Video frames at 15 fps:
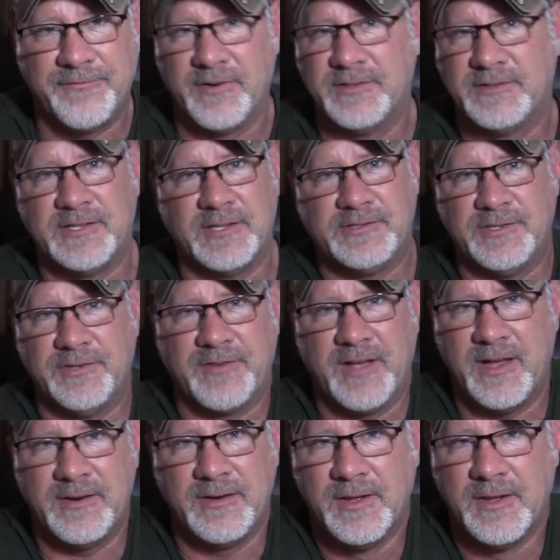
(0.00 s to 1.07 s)
For instance, you've
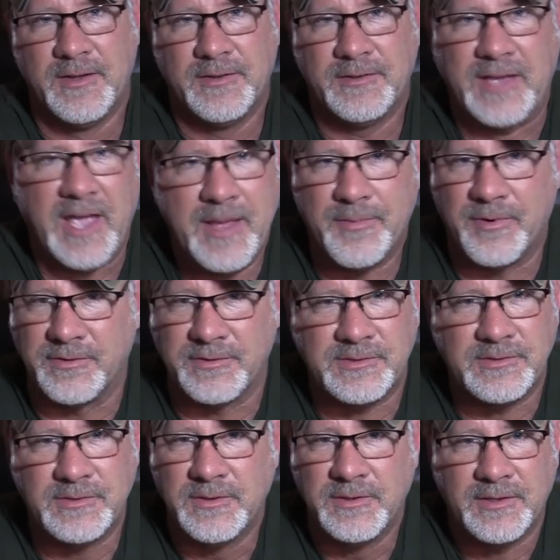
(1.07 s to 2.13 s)
got
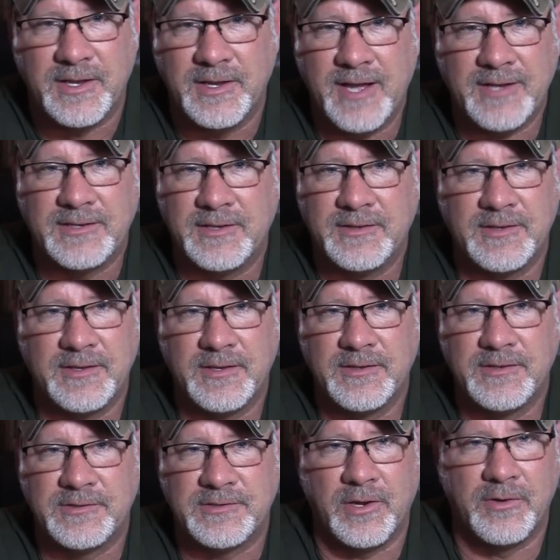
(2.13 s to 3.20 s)
cables connecting
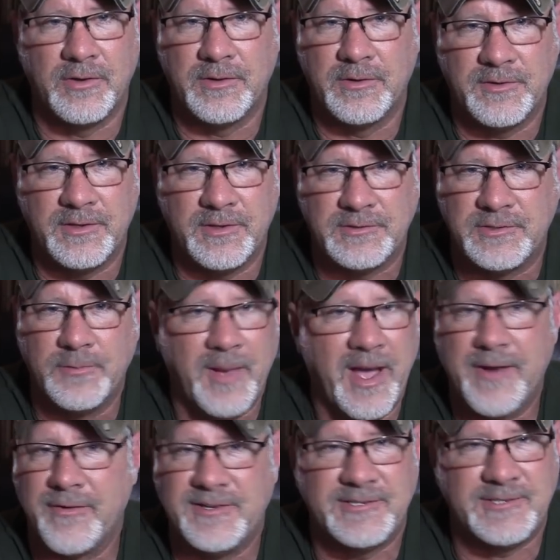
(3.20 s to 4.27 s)
the two
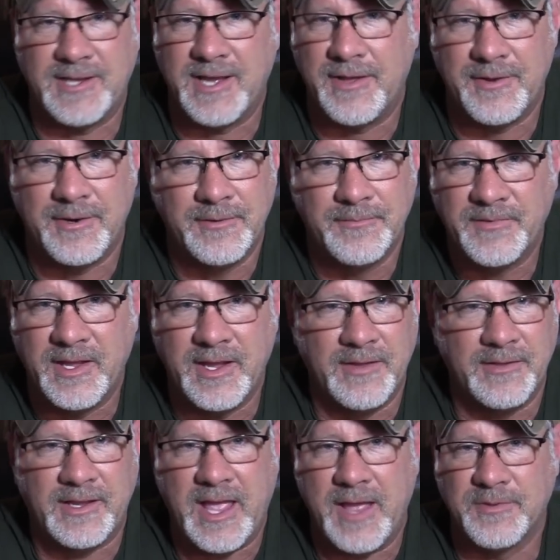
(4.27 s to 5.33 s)
batteries together,
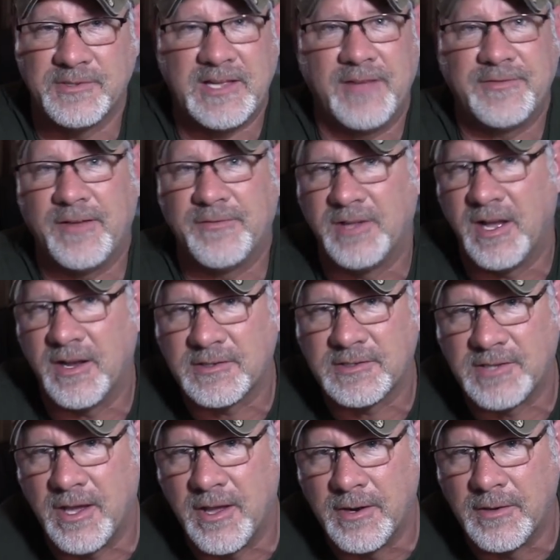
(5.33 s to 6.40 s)
and the cables have to have
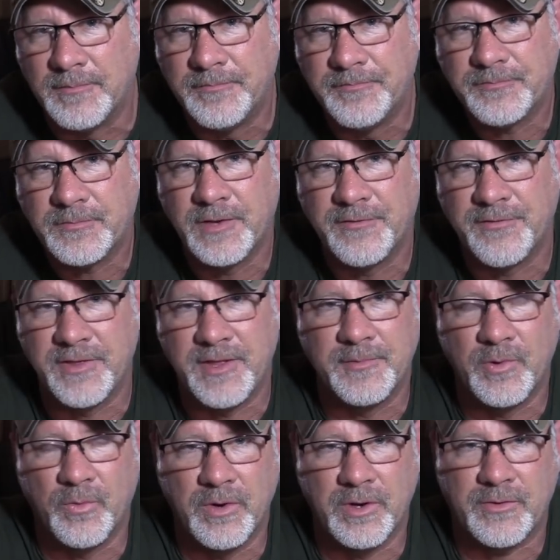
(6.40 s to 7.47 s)
lugs on them for
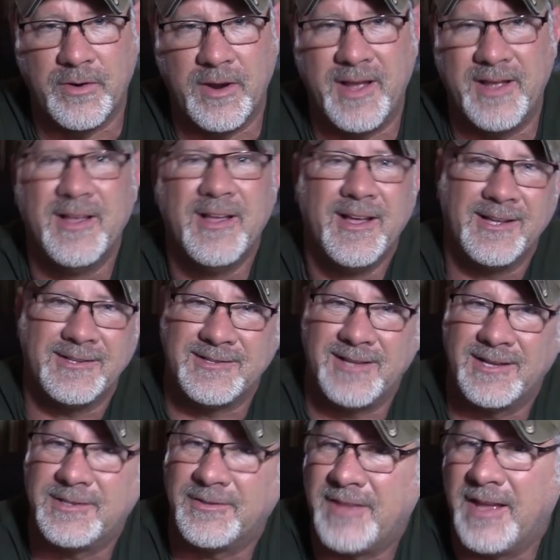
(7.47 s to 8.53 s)
them to work right. It's
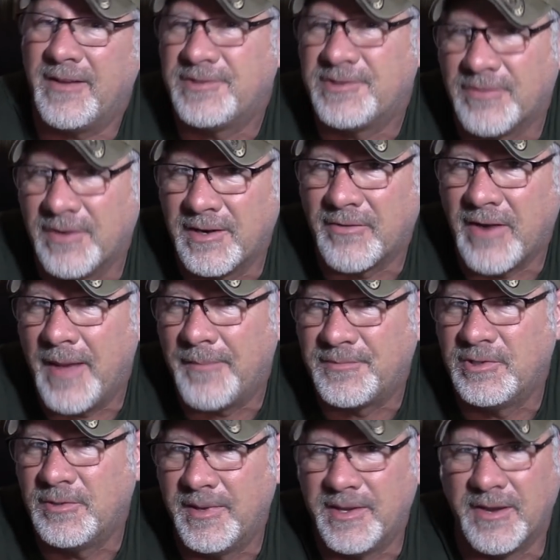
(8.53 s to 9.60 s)
nice if they have shrink wrap
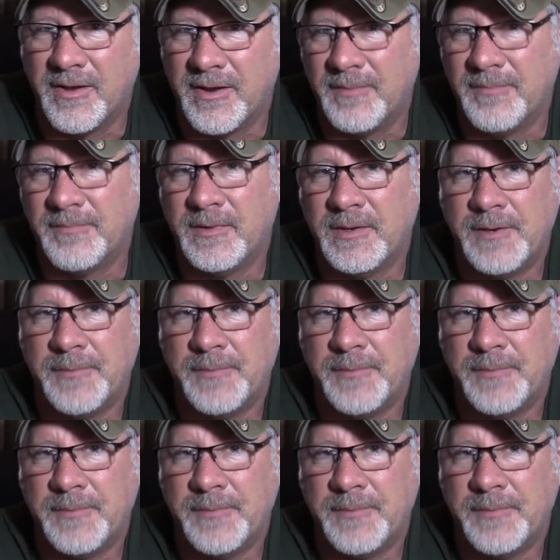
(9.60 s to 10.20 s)
tubing on them.